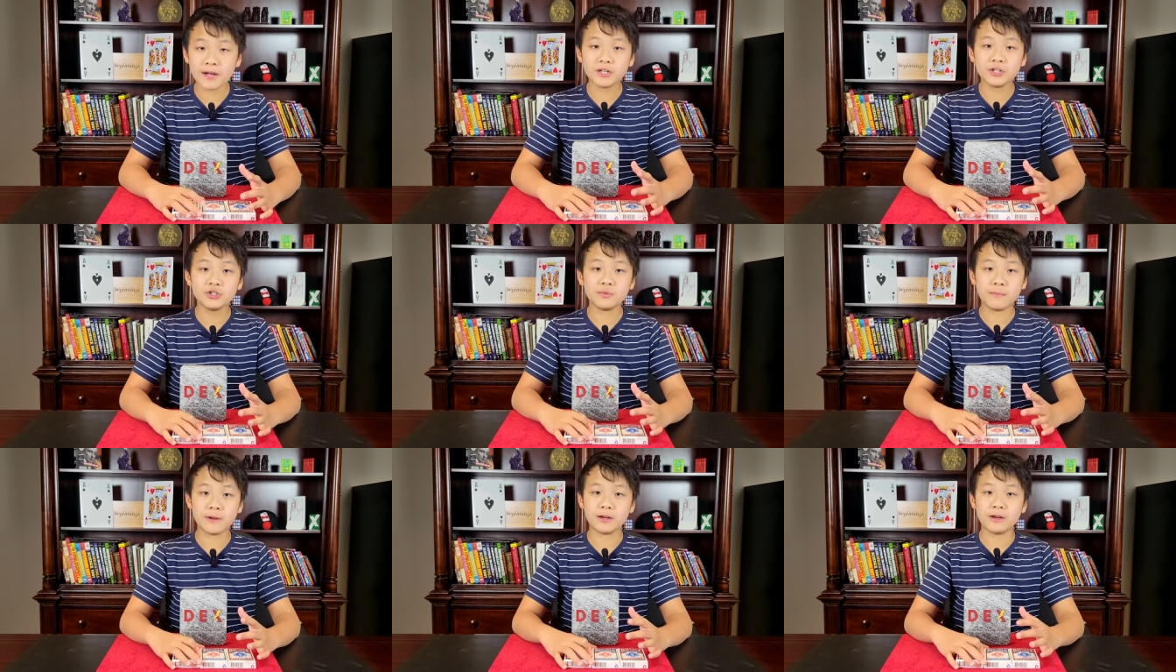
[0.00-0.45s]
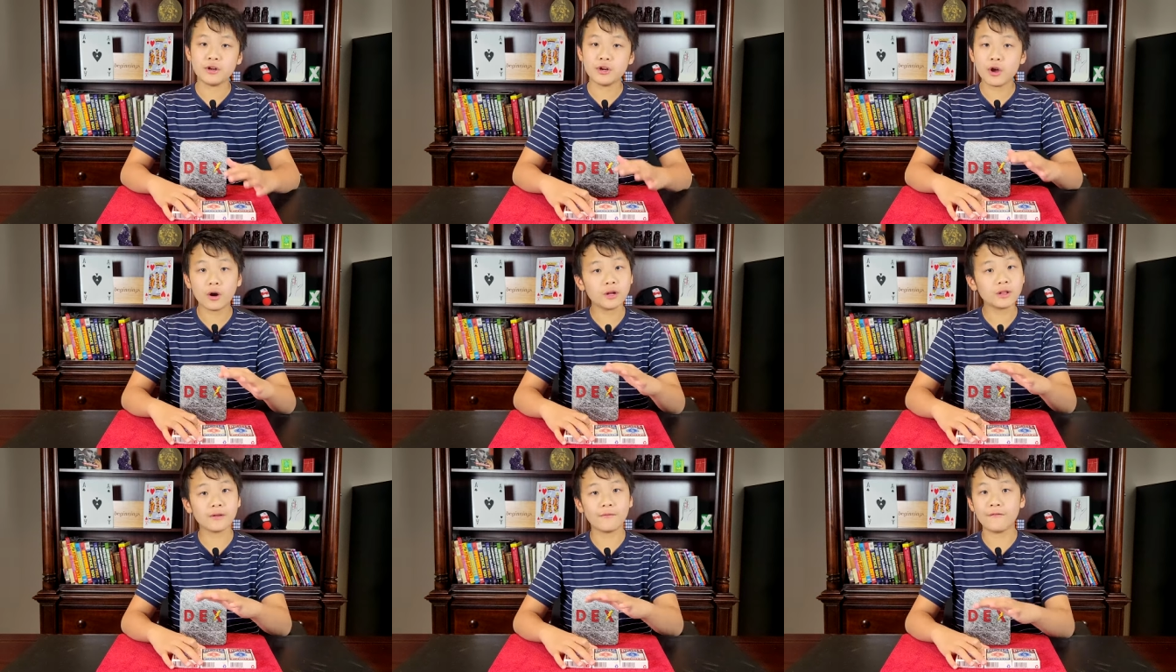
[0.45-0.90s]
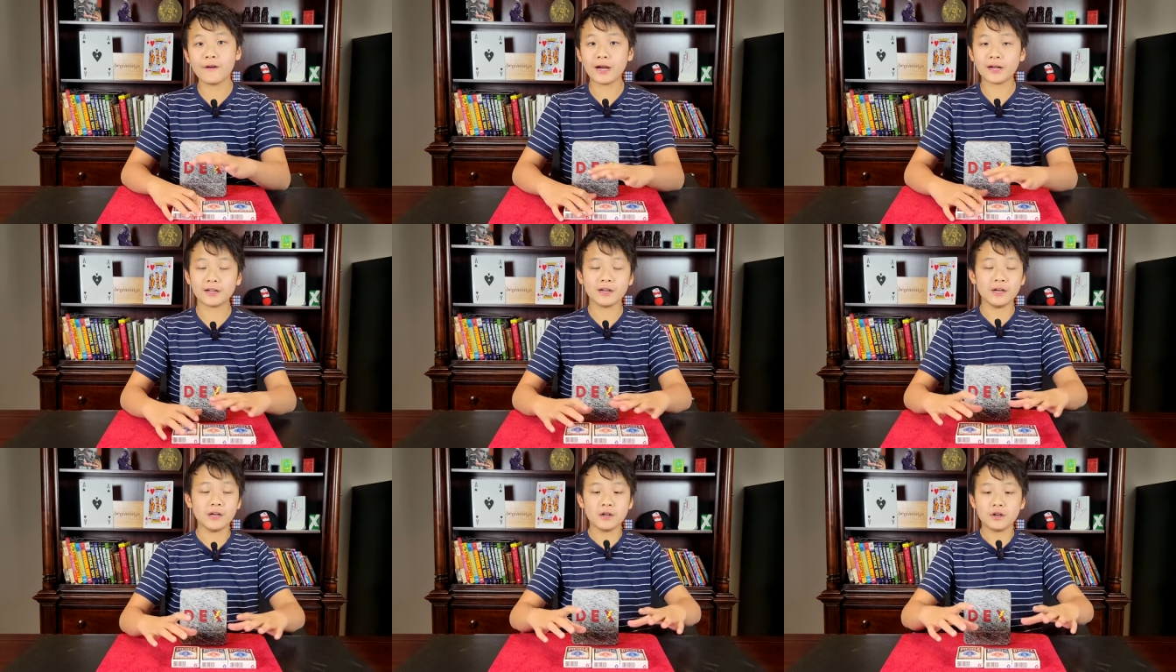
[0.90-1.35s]
management. Not the
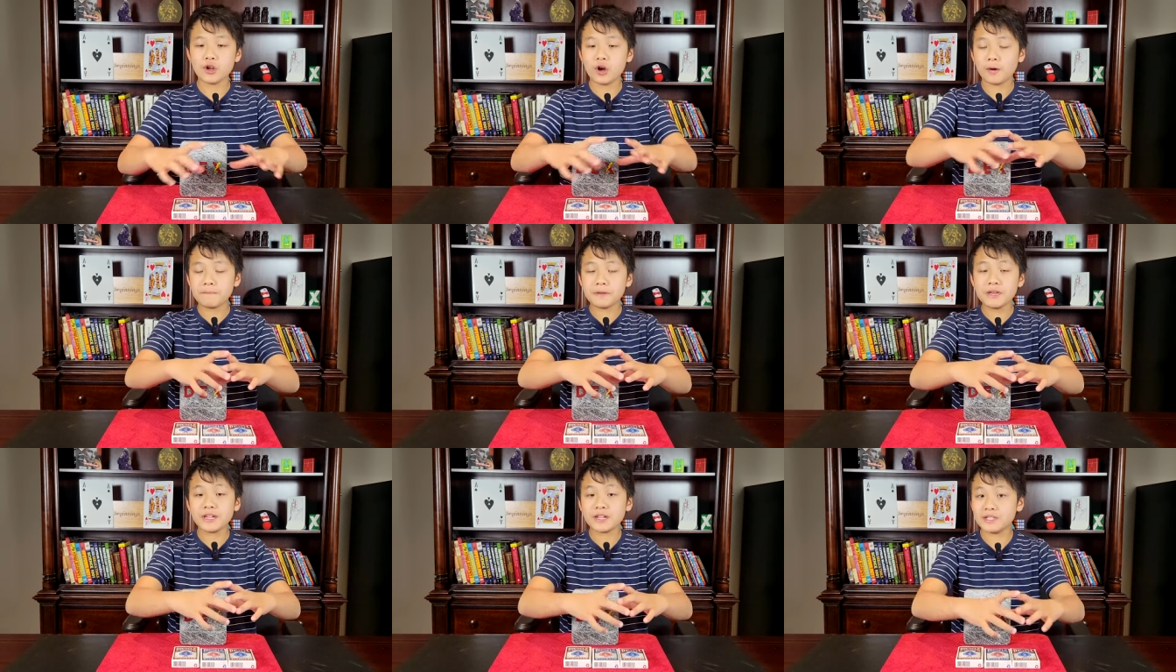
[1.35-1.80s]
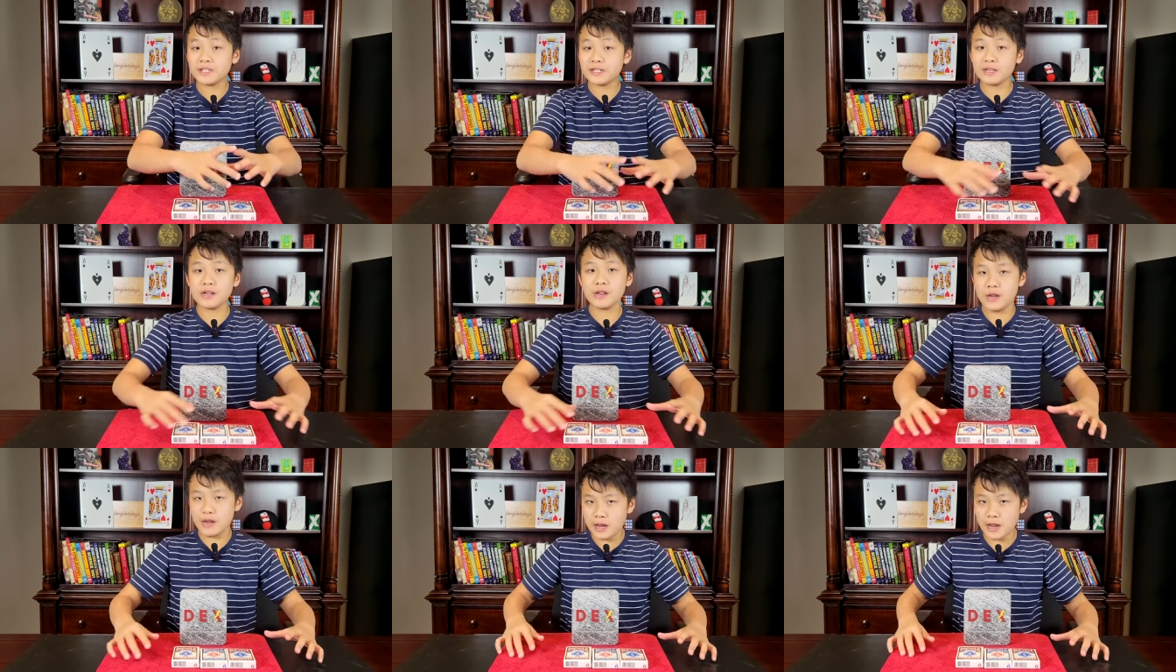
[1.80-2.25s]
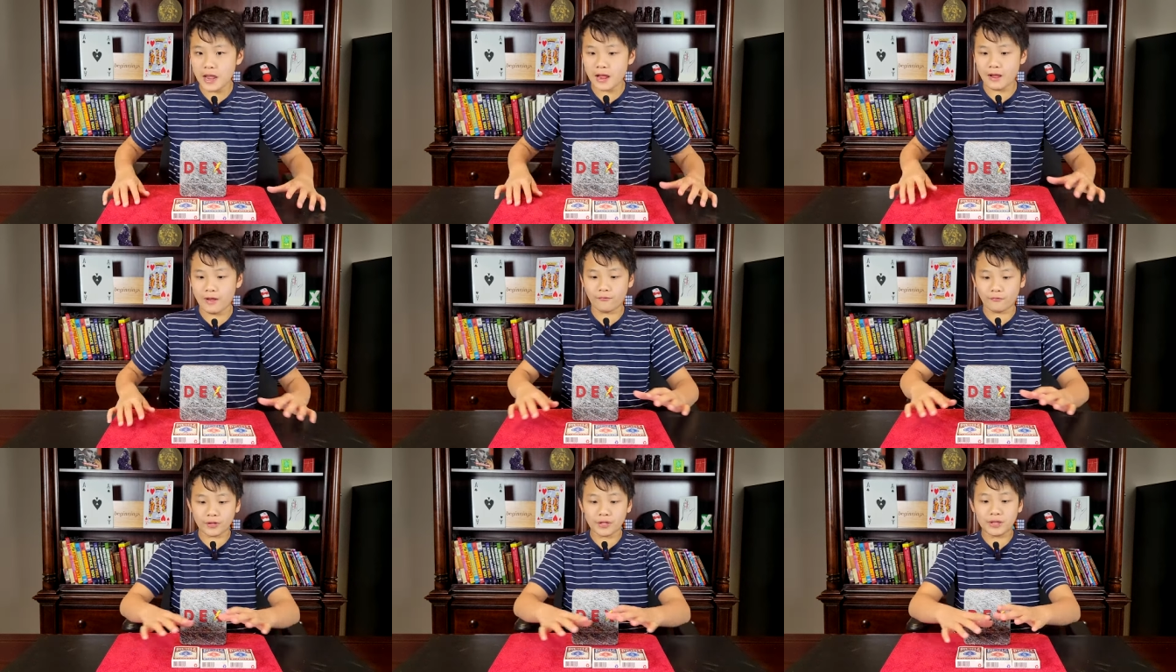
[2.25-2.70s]
fact, not because
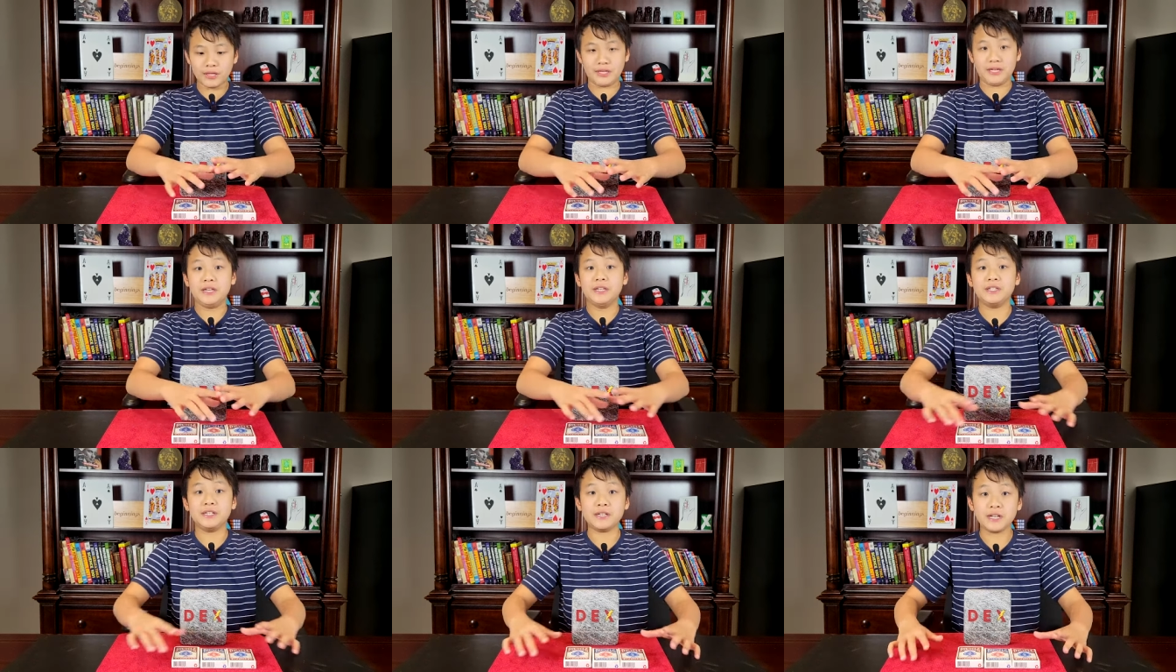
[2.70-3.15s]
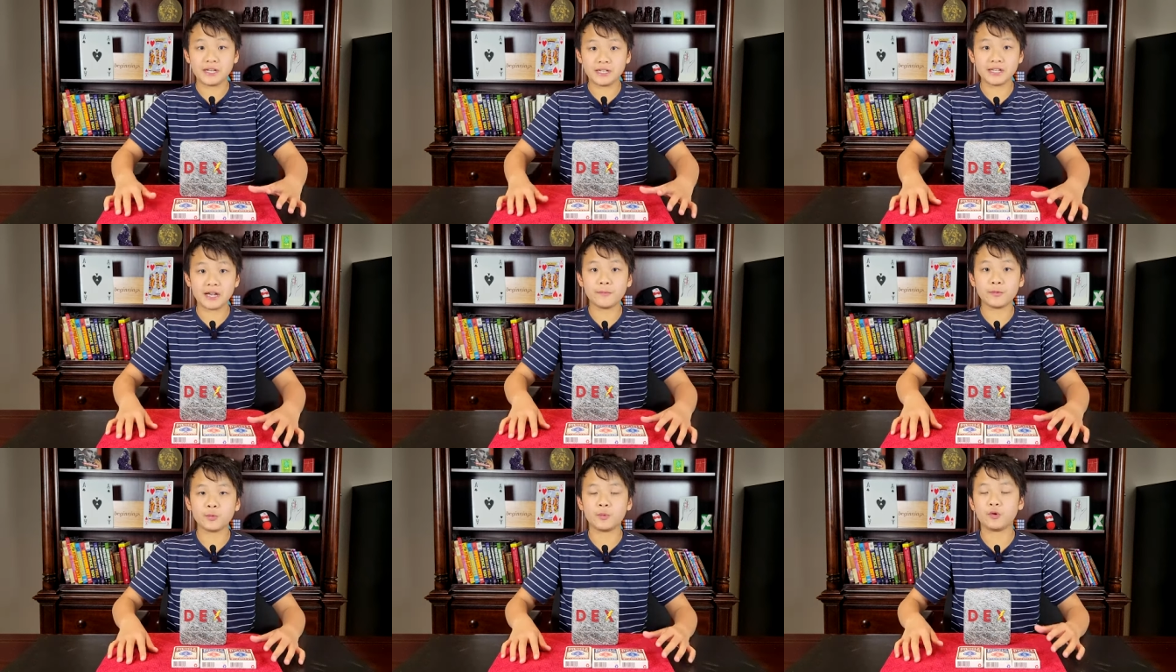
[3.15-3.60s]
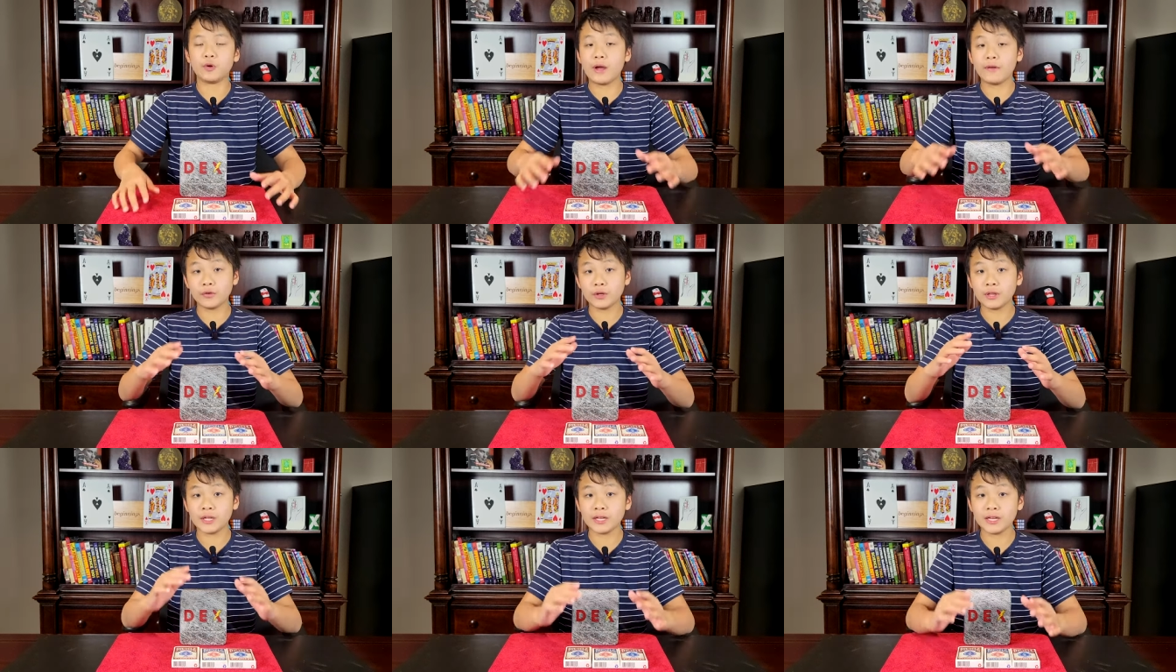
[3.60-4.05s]
everything isn't examinable.
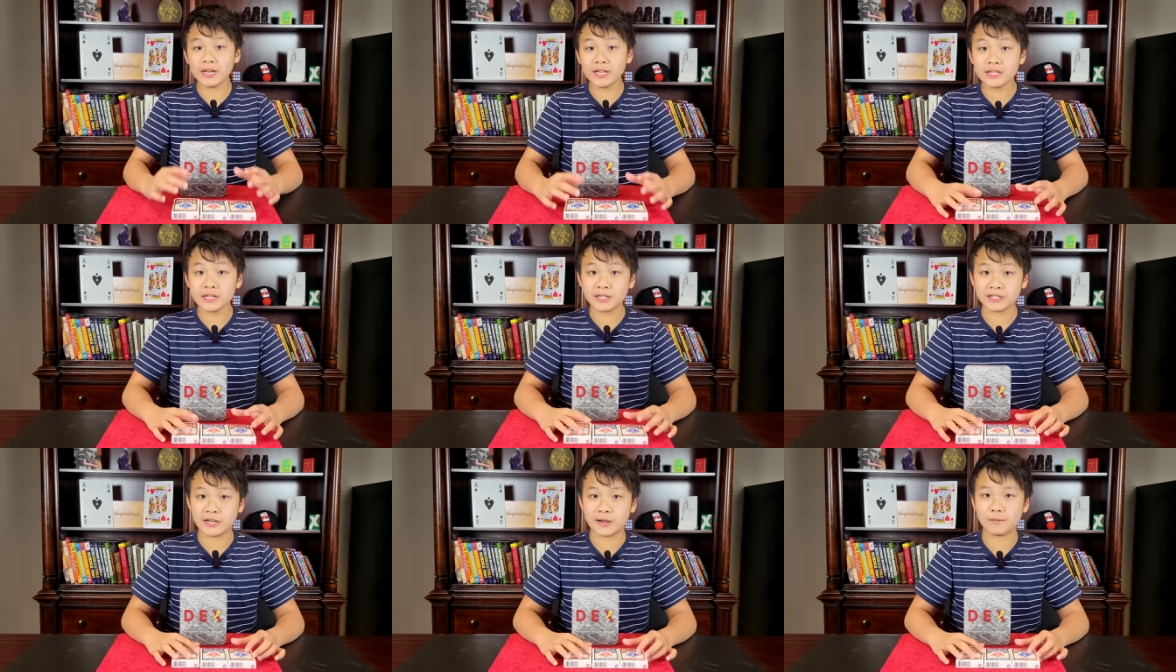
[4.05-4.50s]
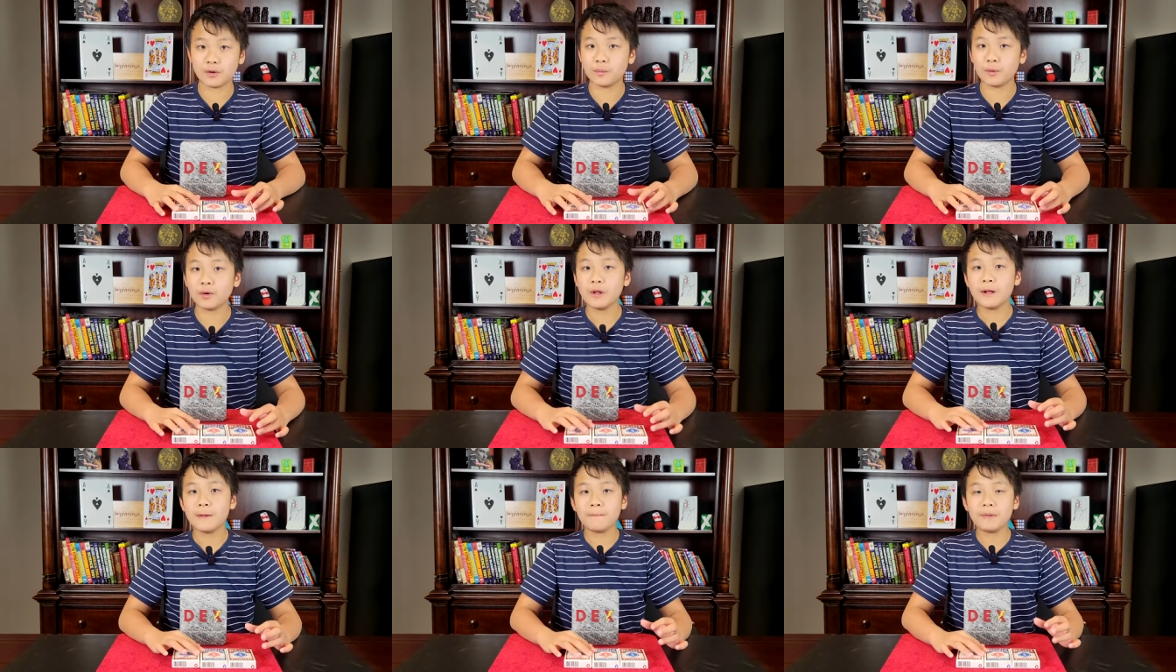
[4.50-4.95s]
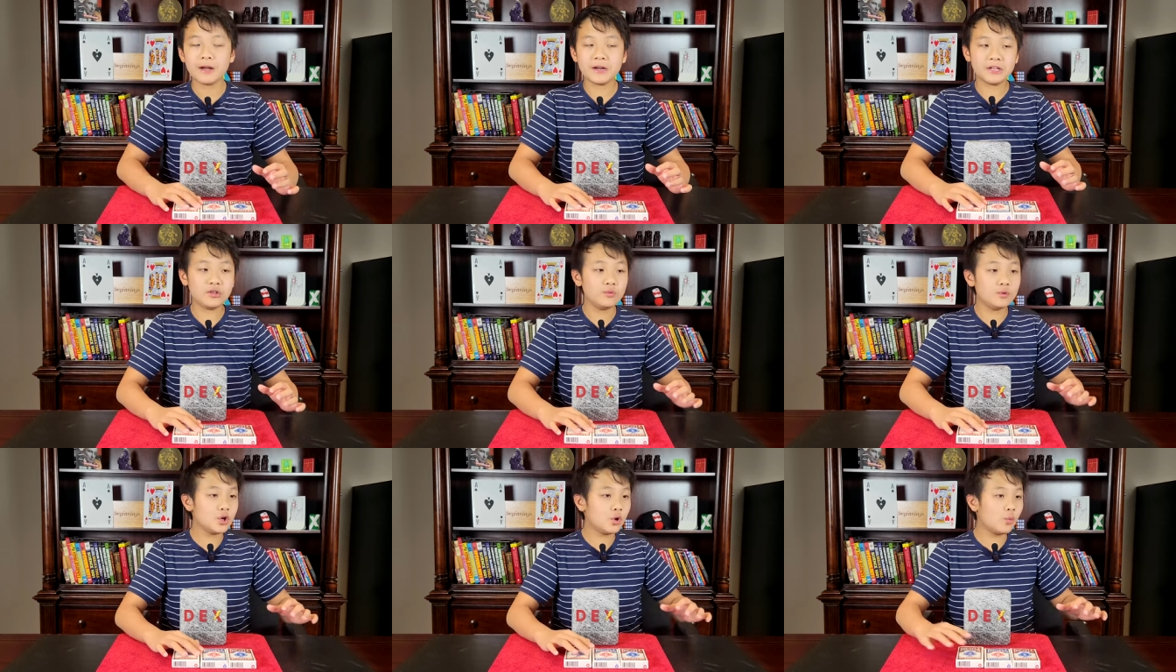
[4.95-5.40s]
Everything is examinable.
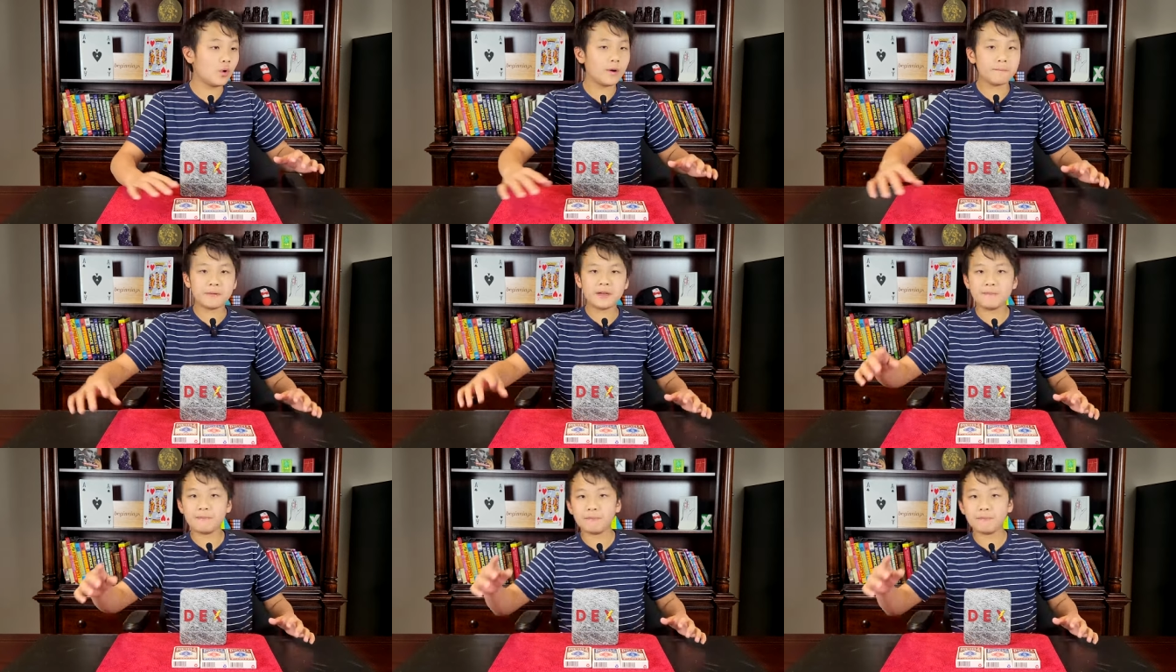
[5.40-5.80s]
But you don't want